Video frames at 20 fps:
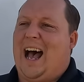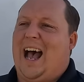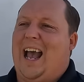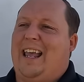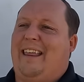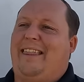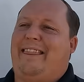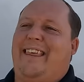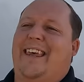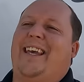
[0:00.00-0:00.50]

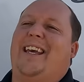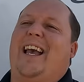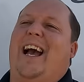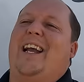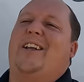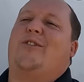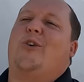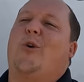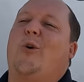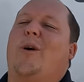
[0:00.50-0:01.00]
I think
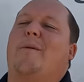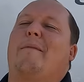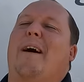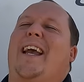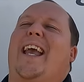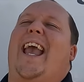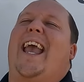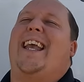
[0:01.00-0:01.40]
I tore my